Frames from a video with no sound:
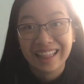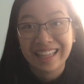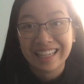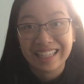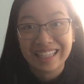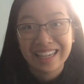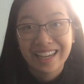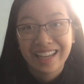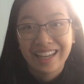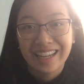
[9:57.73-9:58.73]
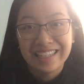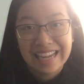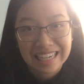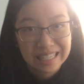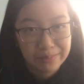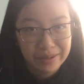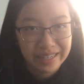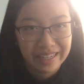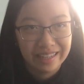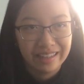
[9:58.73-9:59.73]
the next
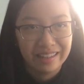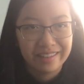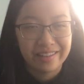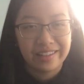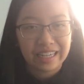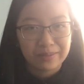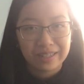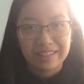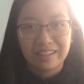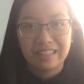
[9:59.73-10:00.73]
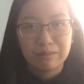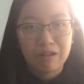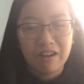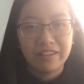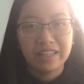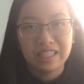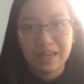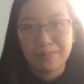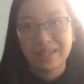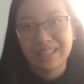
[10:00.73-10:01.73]
book. So the next book is called The Prophet, the
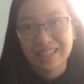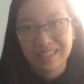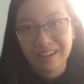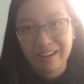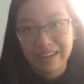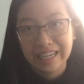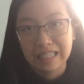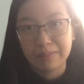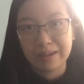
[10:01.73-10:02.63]
Shepherd, and the Star. It's